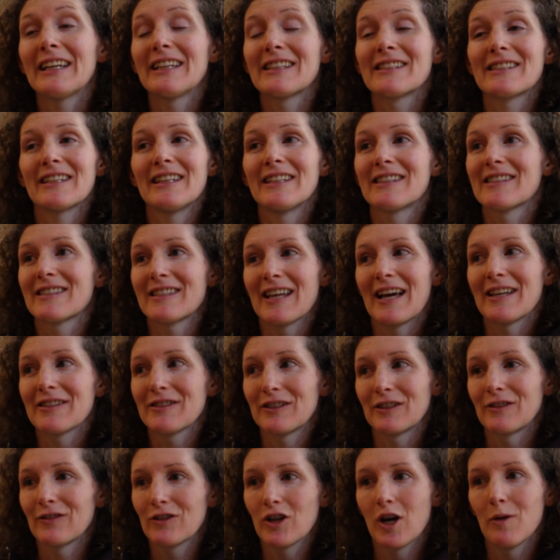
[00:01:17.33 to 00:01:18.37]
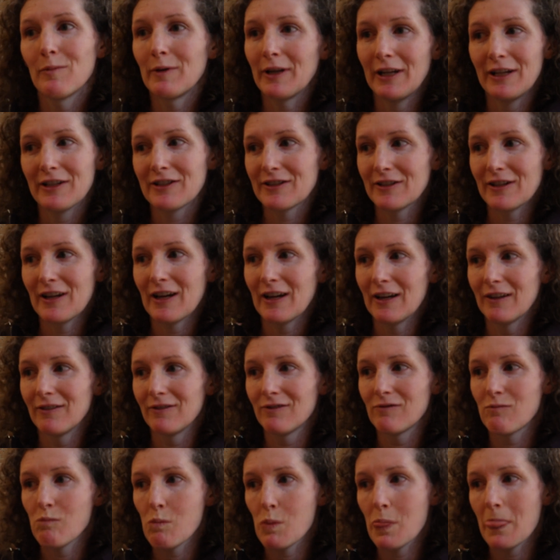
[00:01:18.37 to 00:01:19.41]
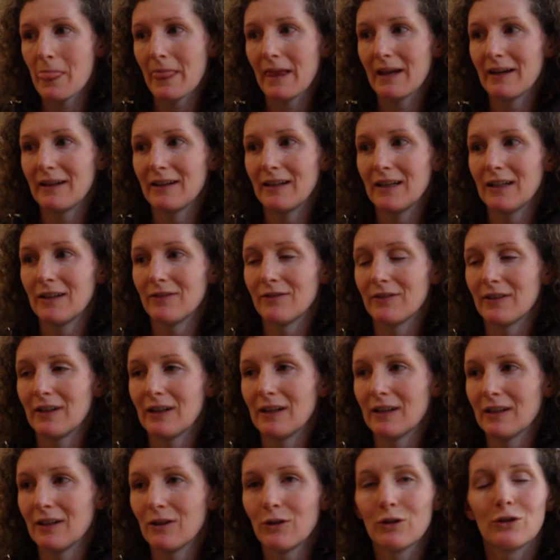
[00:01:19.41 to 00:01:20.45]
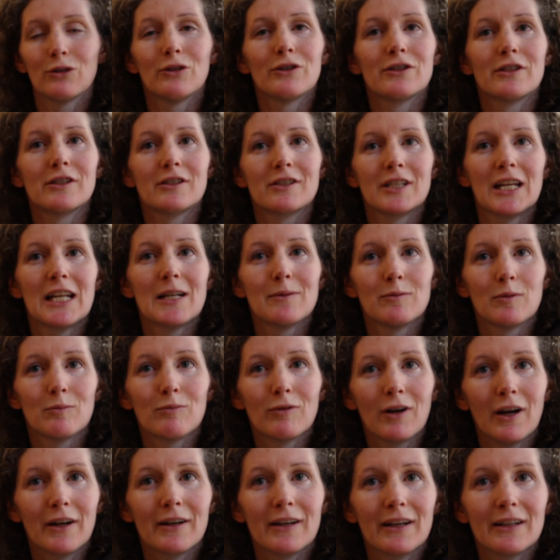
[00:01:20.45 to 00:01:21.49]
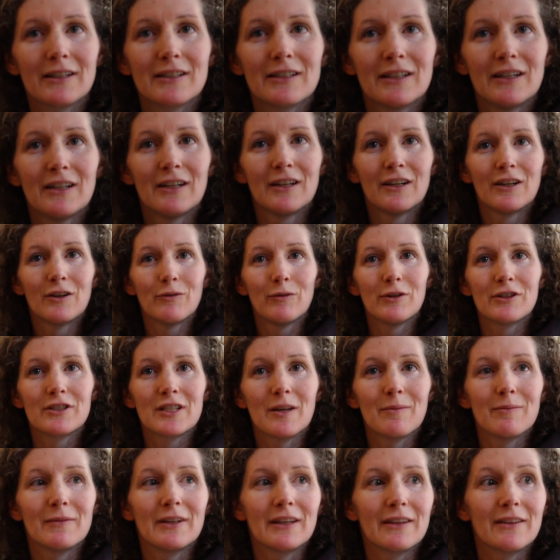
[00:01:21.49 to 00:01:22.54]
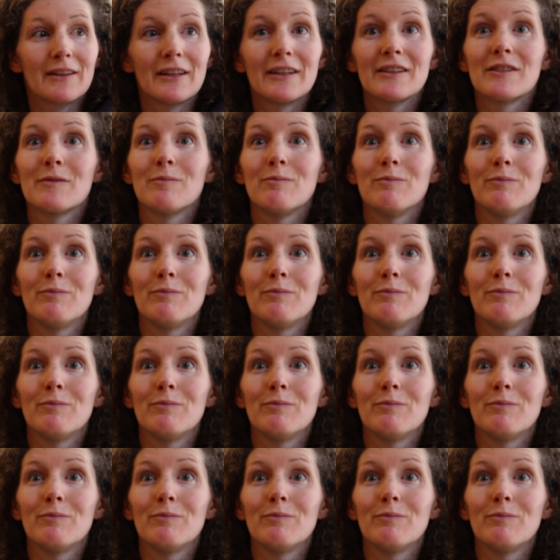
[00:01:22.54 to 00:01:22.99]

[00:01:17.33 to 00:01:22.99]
it's that sort of combination of a local sustainable product with something that's